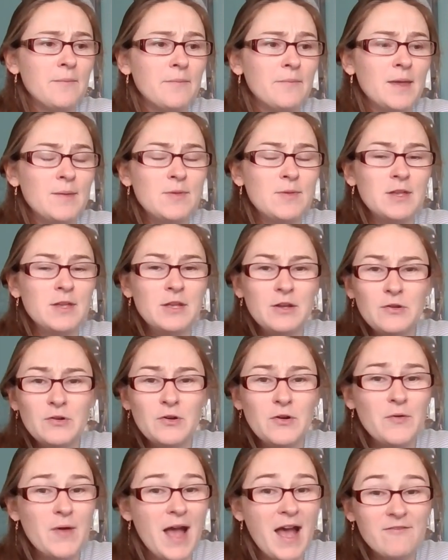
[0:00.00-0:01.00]
Maybe you
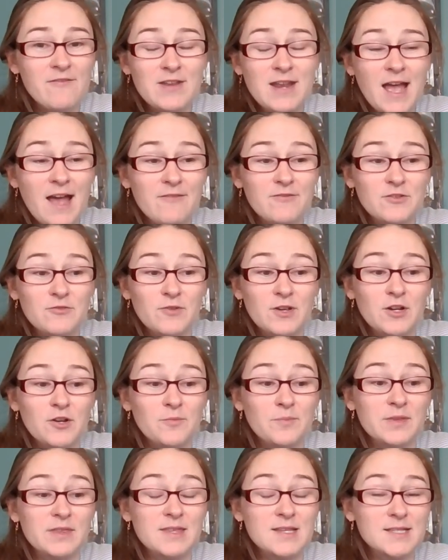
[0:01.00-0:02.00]
don't have an avid reader,
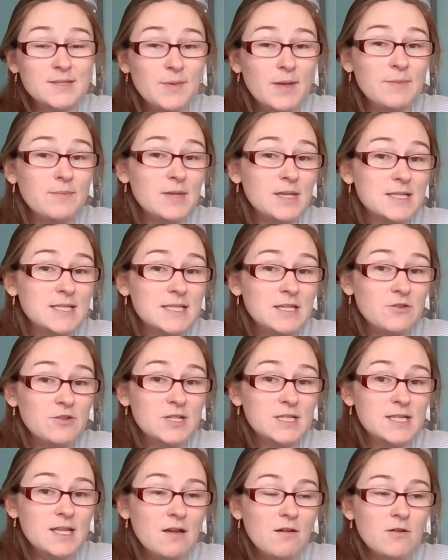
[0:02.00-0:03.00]
but this might be a
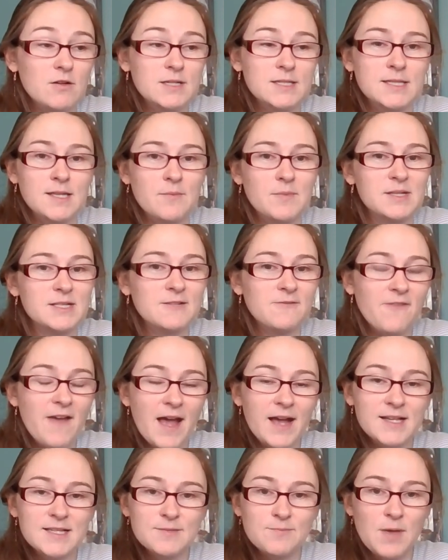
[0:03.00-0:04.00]
series that hooks them. It's
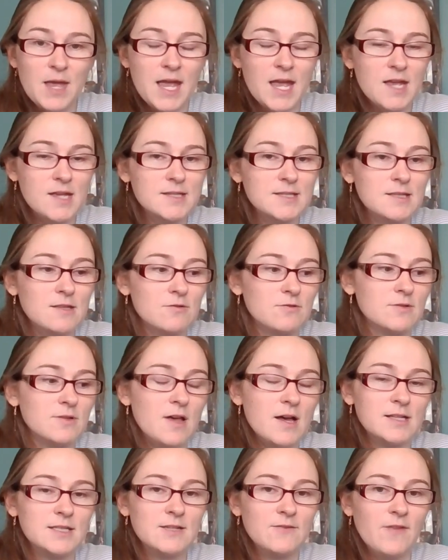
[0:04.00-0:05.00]
fast-paced. There's
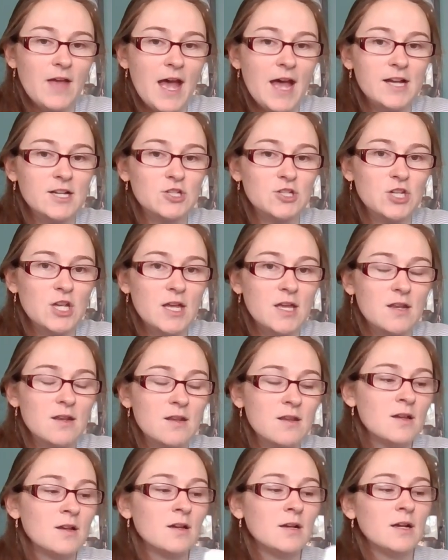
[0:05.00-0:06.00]
lots of
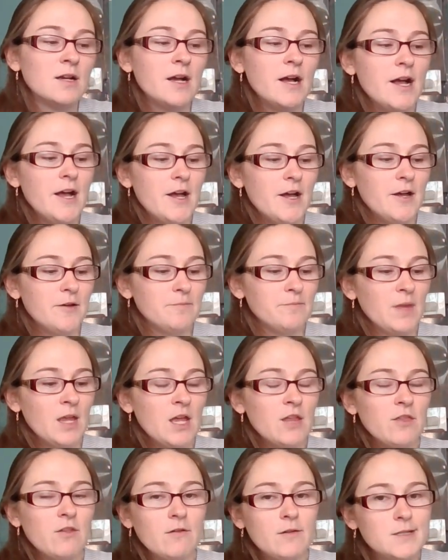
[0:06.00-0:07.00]
action.
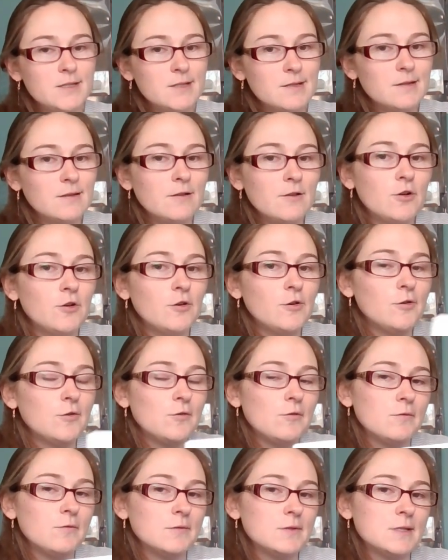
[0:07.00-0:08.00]
There is a
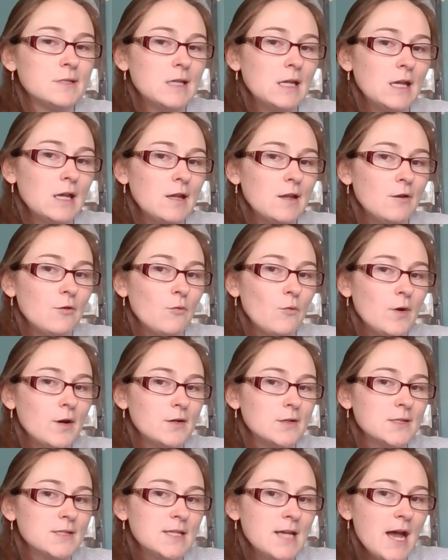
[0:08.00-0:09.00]
little scene
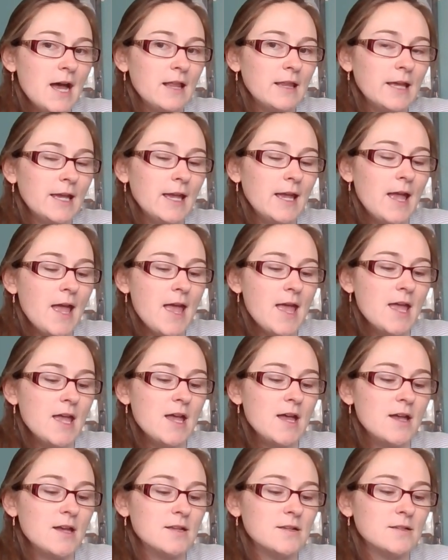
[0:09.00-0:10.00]
where Sally
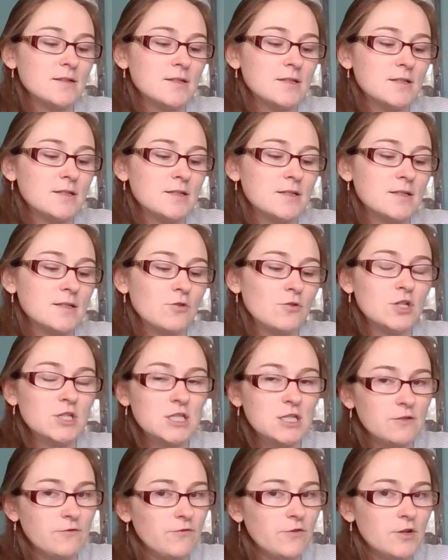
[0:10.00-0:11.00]
and
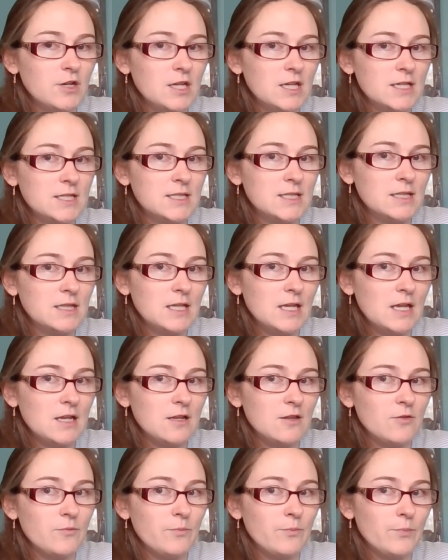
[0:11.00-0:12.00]
Christopher kiss at the end
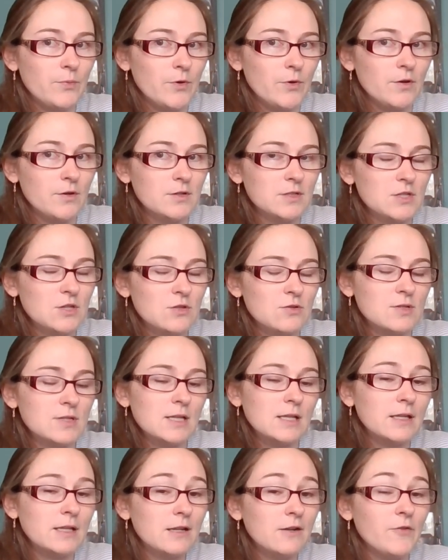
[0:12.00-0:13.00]
of the book, so there's
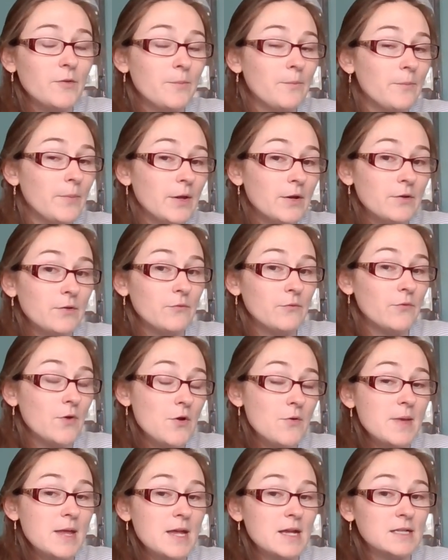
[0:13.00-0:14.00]
a little bit of budding
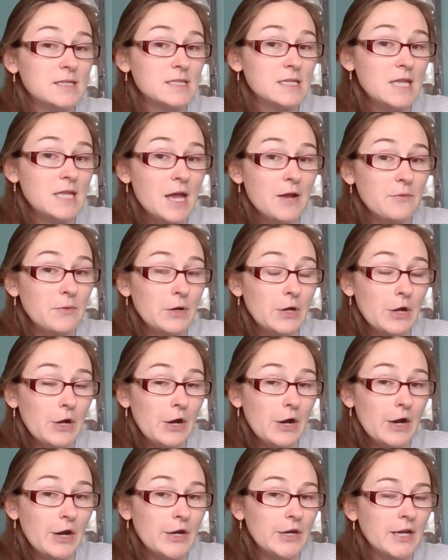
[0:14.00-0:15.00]
romance in that
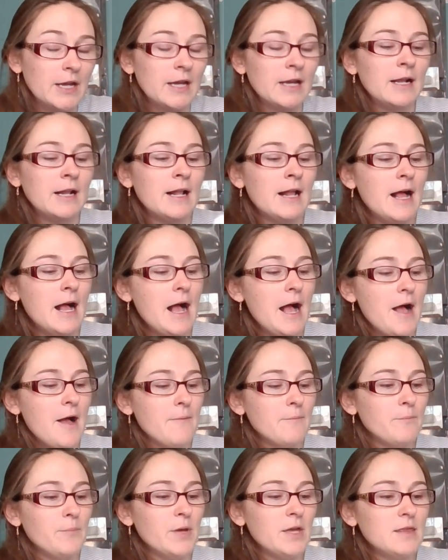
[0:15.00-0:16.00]
regard.
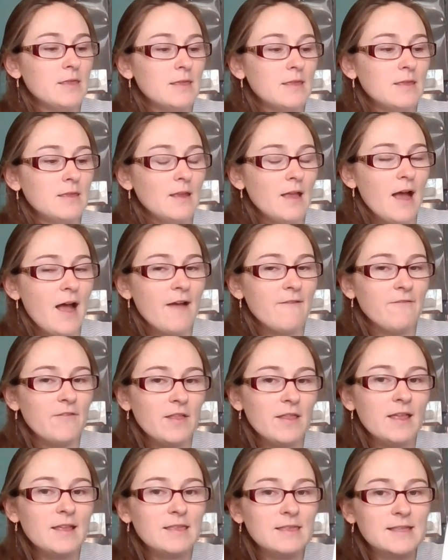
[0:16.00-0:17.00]
But I
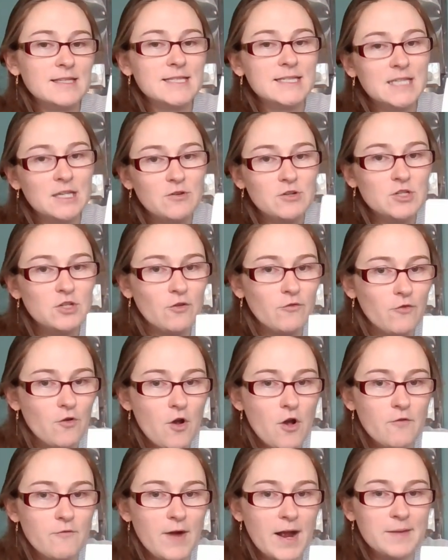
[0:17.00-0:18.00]
feel like the series
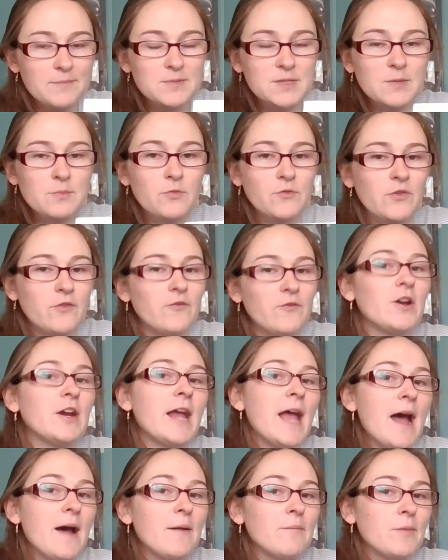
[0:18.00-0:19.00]
overall wraps up with a very
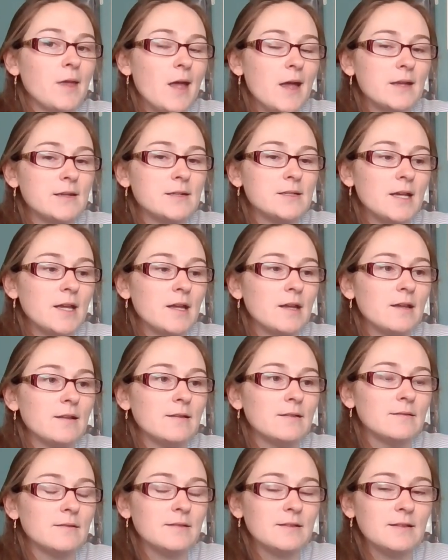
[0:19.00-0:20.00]
happy ending
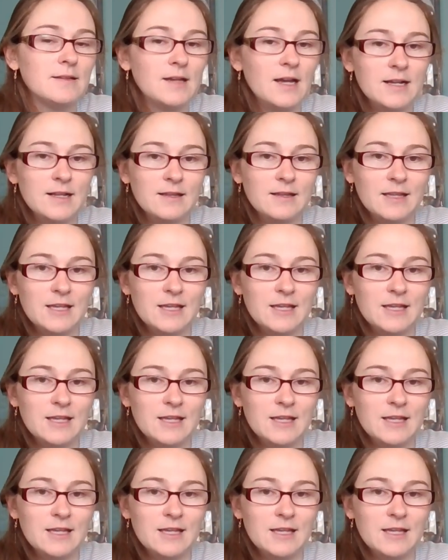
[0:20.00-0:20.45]
and kind of